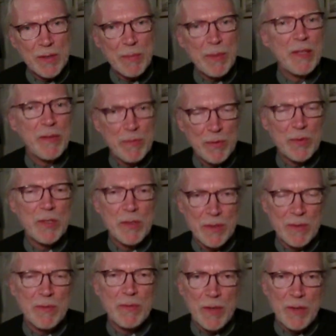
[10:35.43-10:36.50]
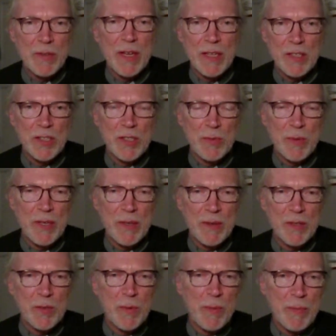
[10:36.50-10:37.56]
meaningful few days
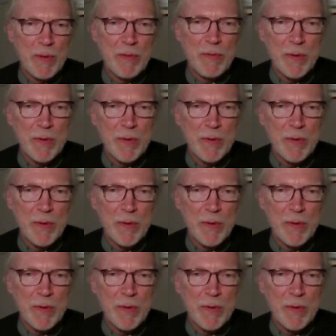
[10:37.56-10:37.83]
as we move